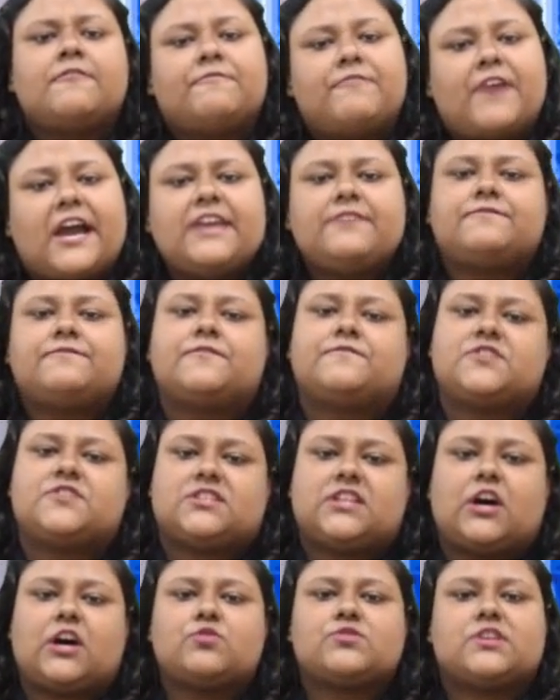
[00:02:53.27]

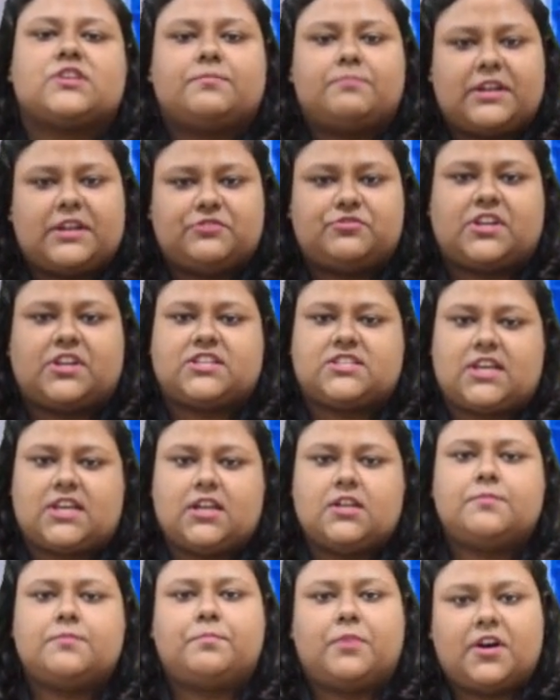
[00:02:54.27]
550,000 metric
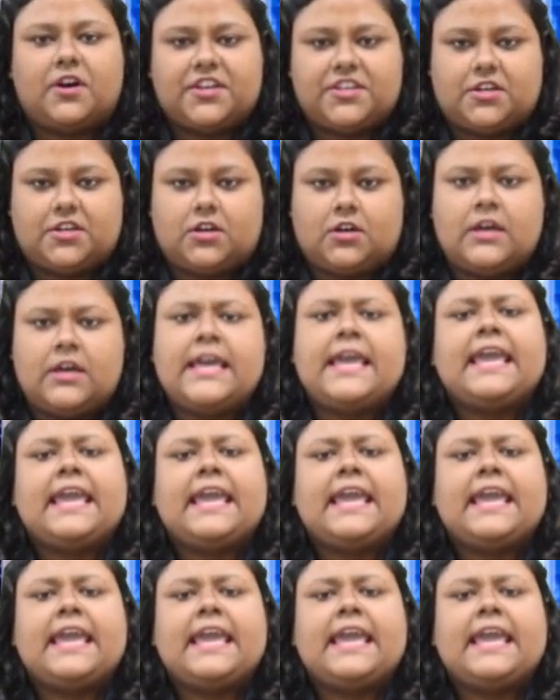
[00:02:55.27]
ton per year